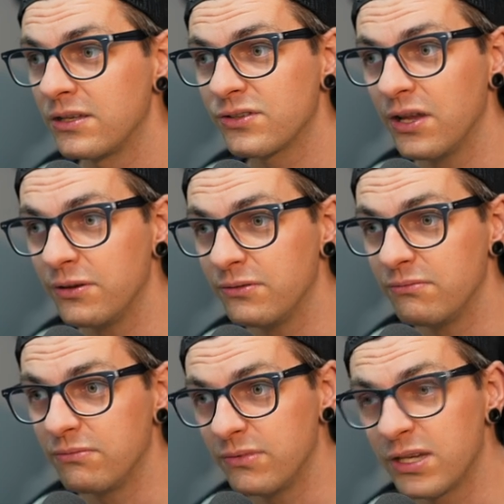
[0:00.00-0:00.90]
So
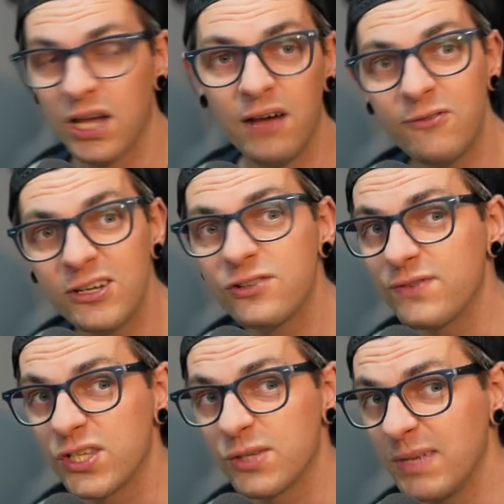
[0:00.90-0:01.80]
the coverage of
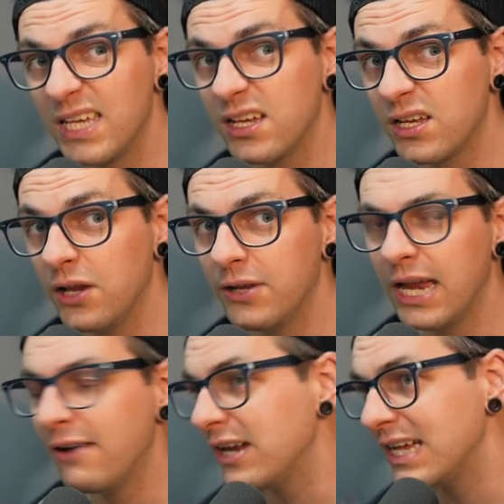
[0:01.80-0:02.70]
the speaker cone
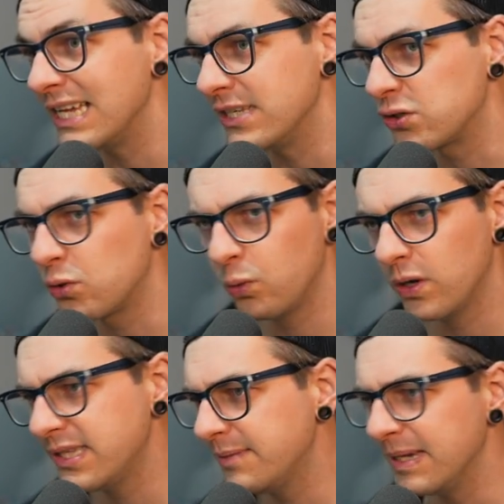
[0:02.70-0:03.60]
area is
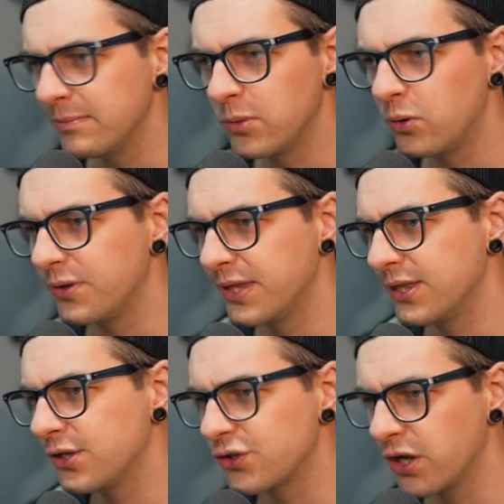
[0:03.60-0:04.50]
quite a bit more than
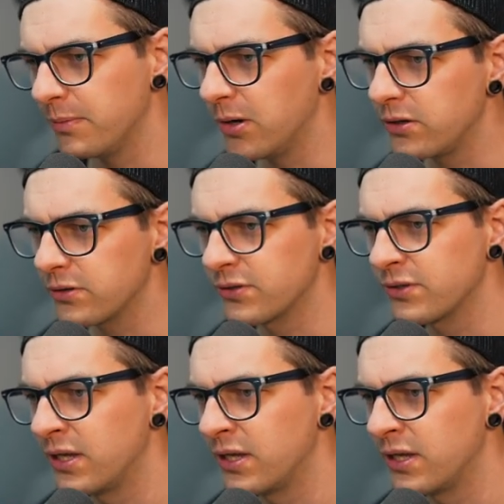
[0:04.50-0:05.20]
the Showbox.